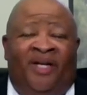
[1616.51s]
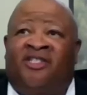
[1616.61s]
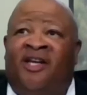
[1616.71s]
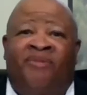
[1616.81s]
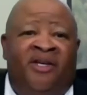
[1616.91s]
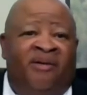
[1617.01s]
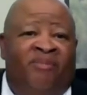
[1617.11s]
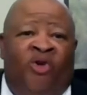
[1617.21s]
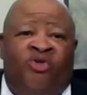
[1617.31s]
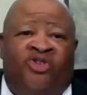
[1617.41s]
But something
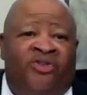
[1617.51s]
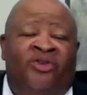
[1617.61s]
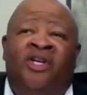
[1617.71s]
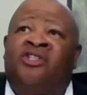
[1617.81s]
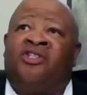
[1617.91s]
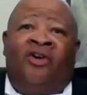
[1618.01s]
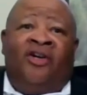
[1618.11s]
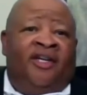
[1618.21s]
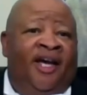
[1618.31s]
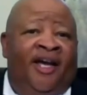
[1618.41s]
emotional.
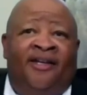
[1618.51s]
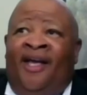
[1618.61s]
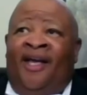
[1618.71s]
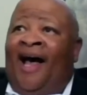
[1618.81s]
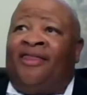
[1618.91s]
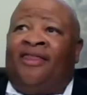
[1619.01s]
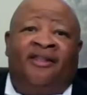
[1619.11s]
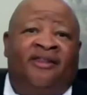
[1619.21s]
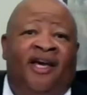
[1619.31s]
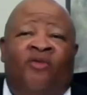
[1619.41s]
So again, I
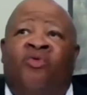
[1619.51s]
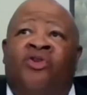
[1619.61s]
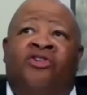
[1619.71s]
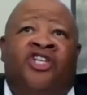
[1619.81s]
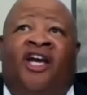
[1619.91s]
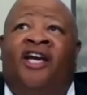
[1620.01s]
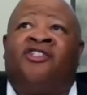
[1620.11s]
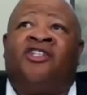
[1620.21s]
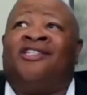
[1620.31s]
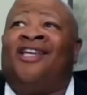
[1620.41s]
think that real
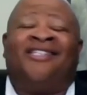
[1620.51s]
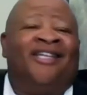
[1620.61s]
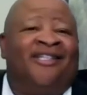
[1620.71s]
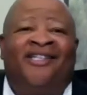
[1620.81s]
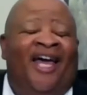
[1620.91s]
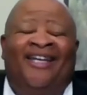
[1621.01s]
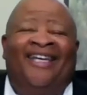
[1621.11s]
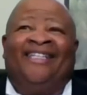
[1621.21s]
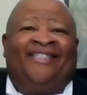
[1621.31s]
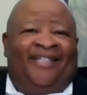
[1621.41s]
change it's
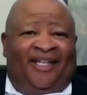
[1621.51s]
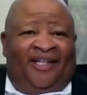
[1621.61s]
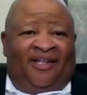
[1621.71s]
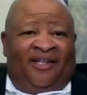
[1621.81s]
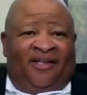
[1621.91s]
not easy.